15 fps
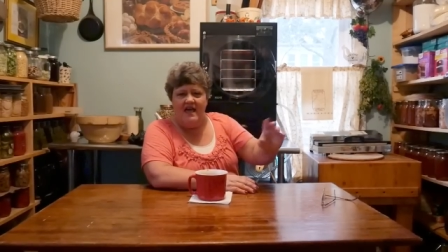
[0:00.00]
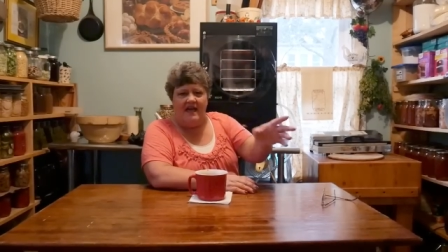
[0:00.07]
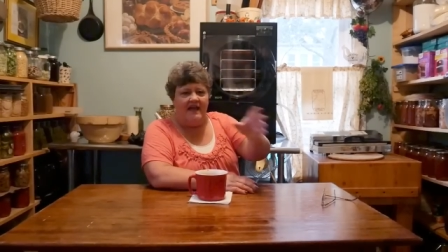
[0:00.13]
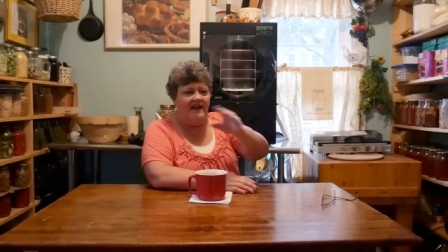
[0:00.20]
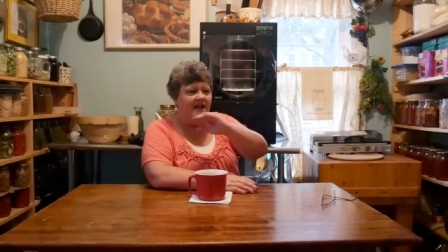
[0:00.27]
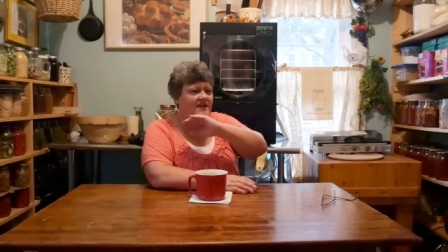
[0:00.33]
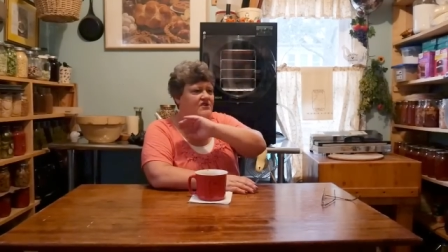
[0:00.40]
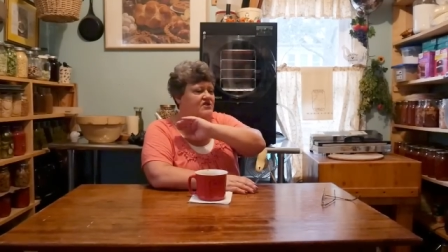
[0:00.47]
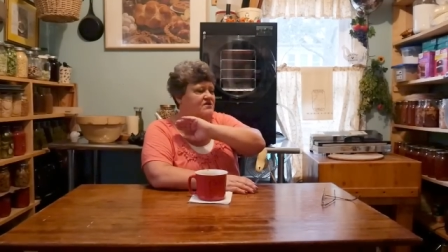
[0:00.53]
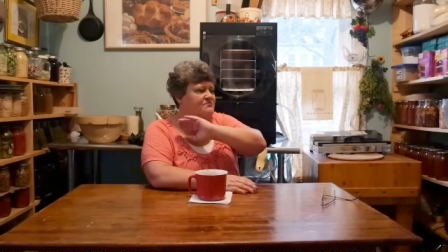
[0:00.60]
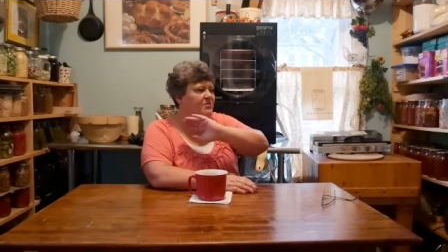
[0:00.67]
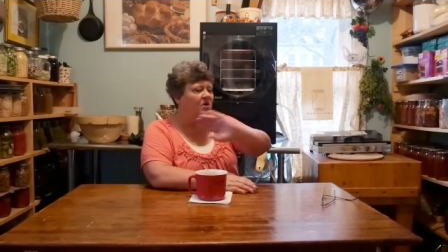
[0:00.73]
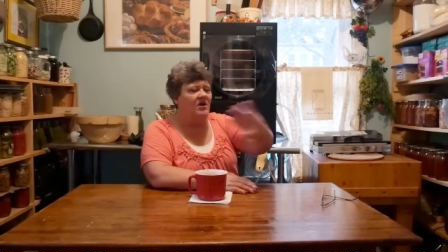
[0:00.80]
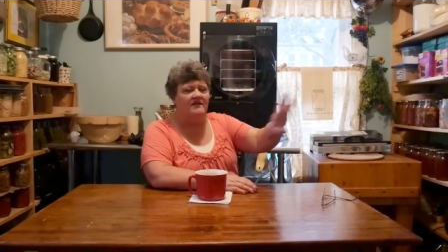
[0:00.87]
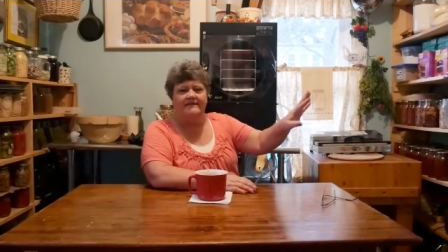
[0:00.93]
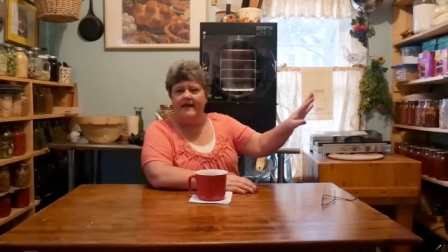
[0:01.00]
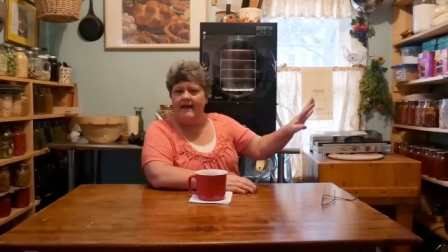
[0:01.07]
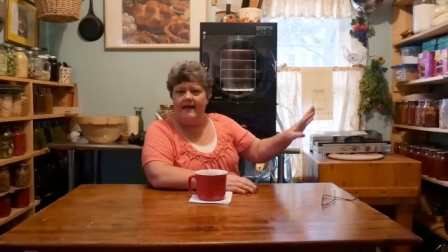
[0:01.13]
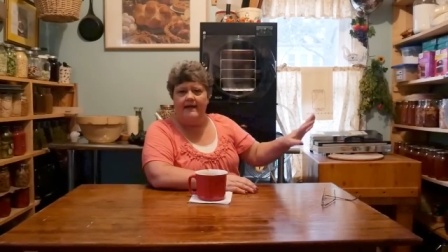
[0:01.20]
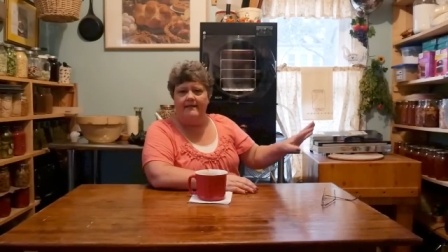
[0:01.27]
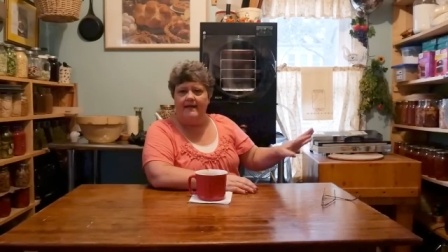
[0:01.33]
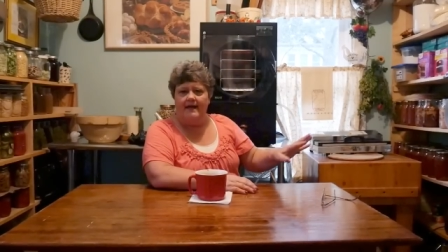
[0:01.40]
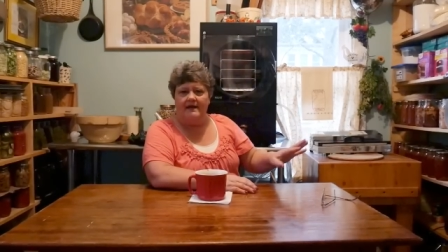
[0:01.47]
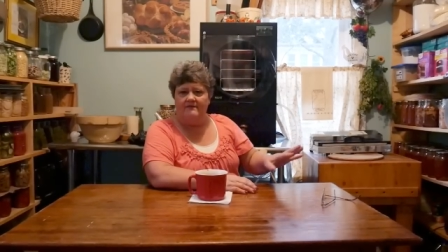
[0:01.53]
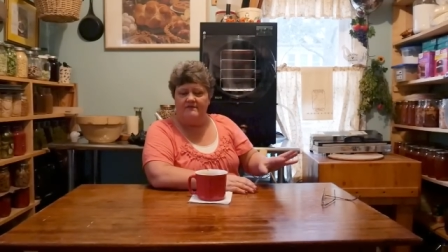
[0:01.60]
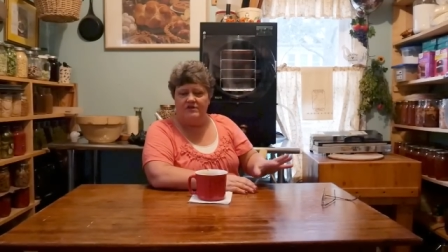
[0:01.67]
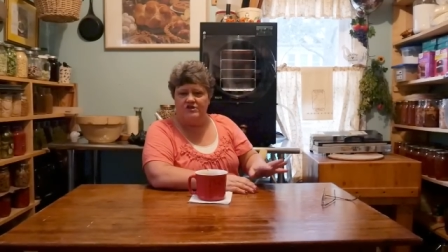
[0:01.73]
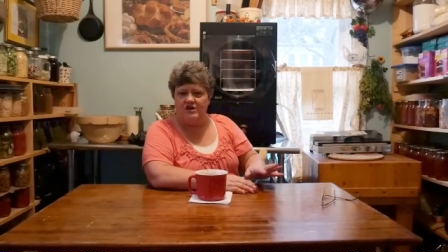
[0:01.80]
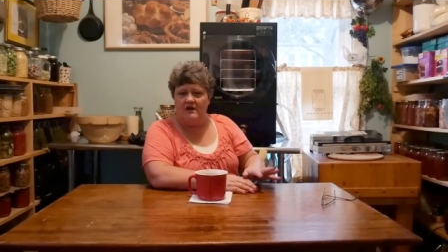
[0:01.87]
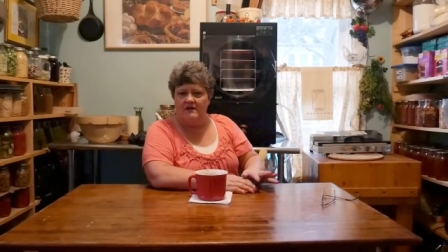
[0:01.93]
And I just boiled the hell out of
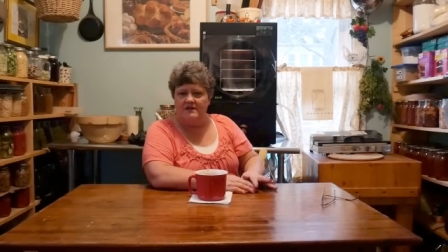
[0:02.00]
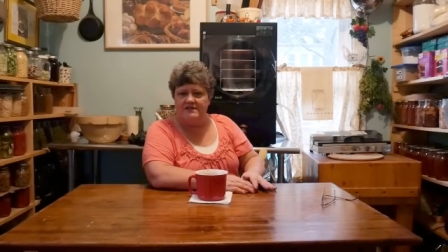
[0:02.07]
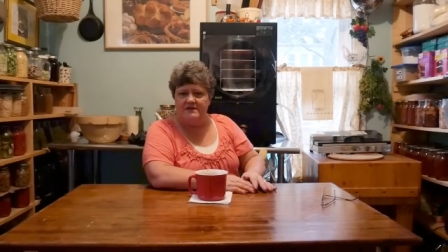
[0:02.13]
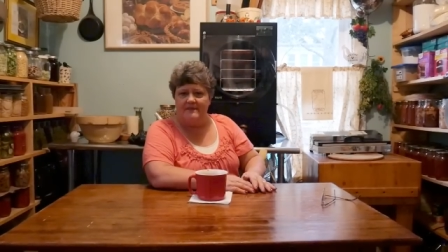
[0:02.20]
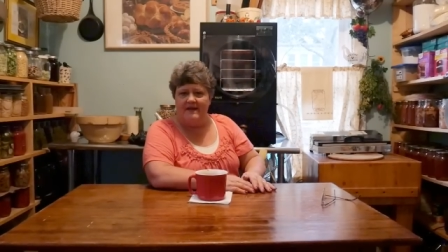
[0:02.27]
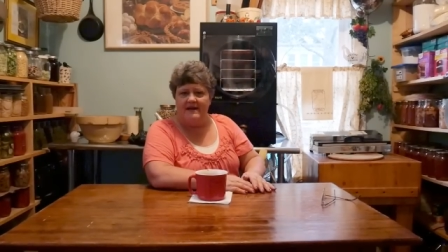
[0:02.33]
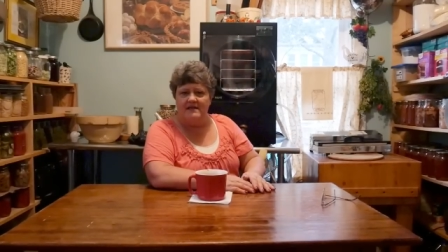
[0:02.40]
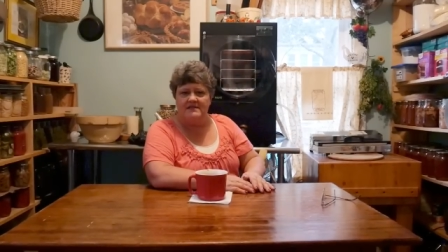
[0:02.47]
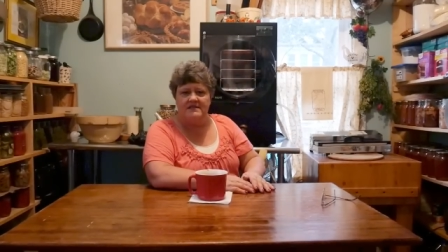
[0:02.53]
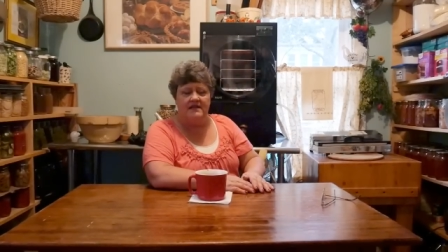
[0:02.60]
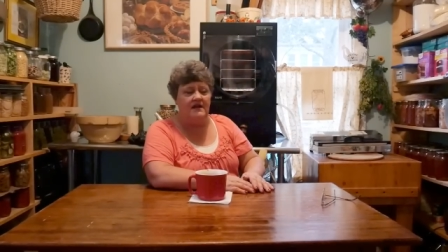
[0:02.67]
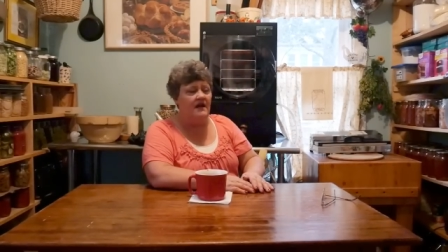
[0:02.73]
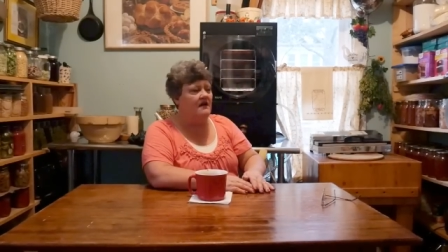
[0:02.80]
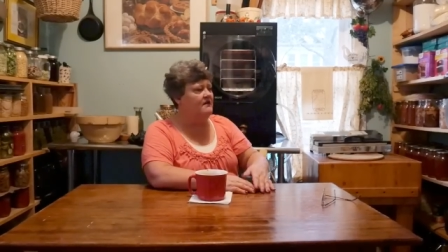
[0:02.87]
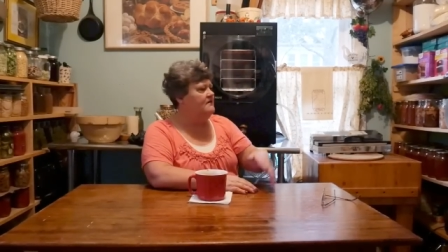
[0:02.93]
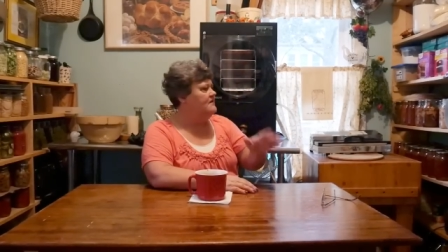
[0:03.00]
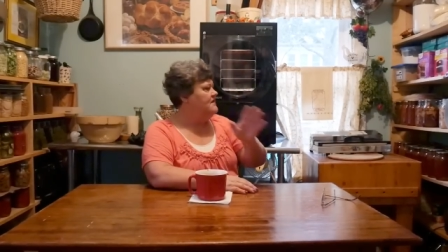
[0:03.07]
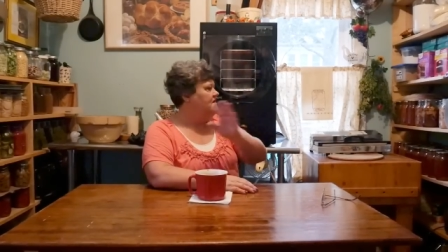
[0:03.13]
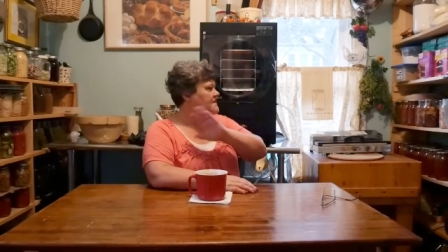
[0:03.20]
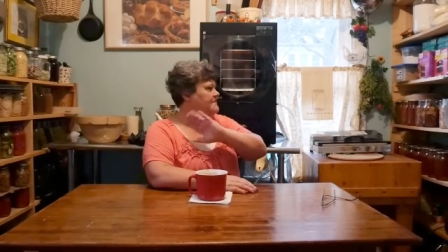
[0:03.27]
a jar of tomatoes in there.